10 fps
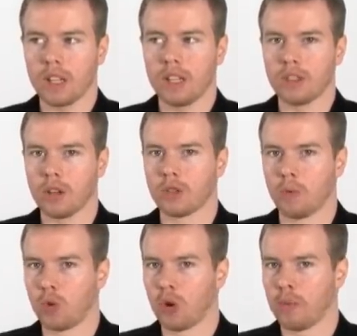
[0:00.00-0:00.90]
he's also
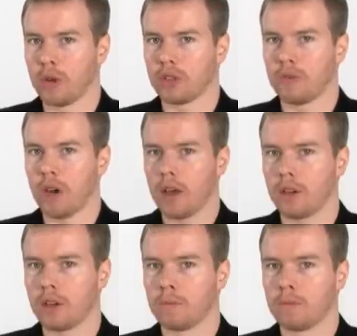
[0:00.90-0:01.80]
Boromir's
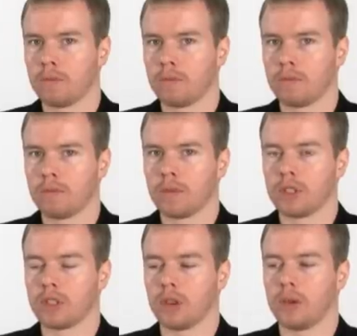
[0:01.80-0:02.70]
father.
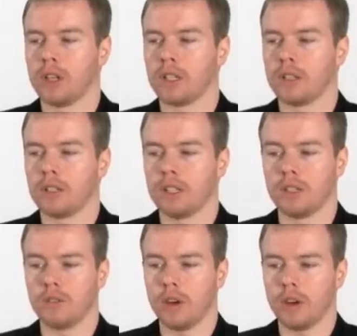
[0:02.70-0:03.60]
So
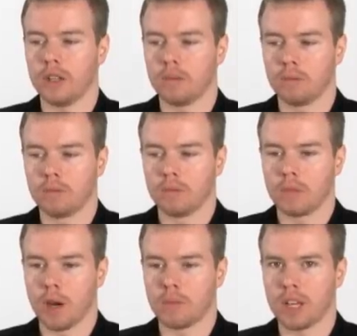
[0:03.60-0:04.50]
he's very
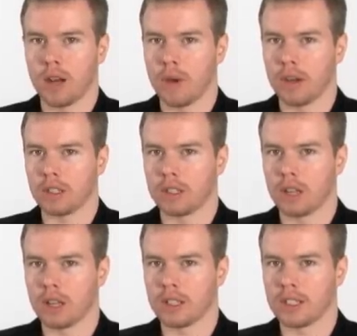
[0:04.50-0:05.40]
upset about his
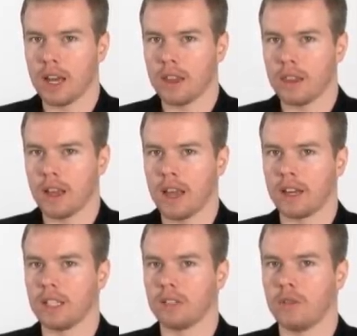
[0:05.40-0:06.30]
son's death,
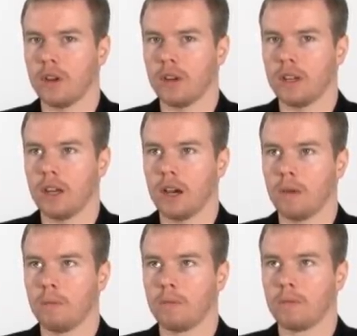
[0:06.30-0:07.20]
and he's
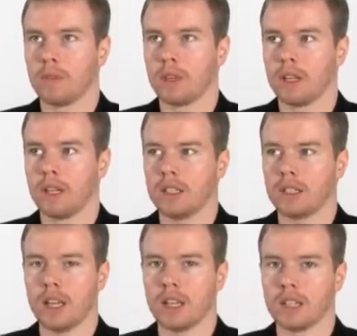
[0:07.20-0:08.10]

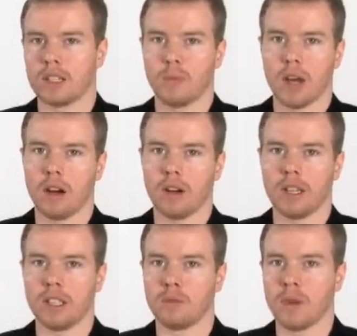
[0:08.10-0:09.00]
he's in despair.
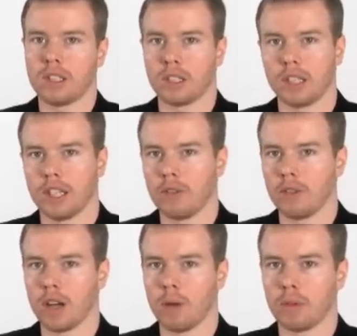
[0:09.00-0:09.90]
He's basically
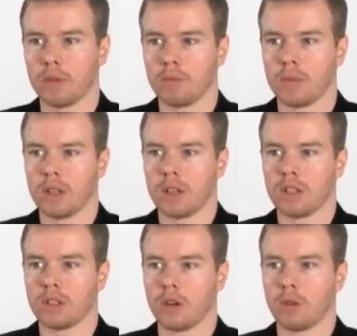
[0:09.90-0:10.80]
given up.
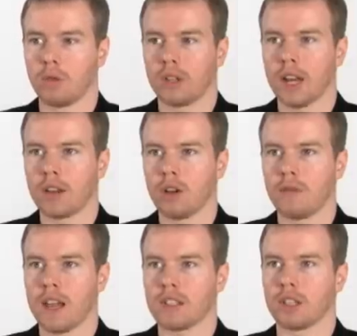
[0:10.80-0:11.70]
So
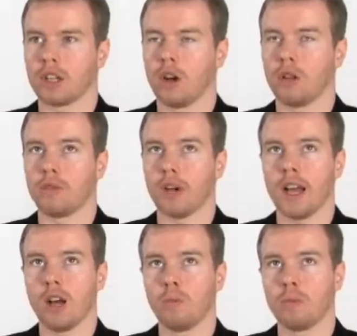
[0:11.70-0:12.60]
Gandalf has to call for
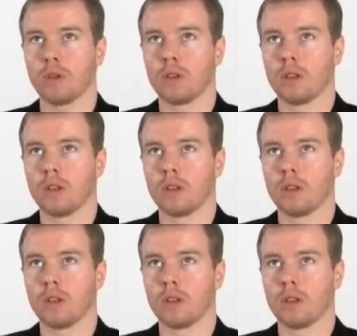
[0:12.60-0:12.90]
help.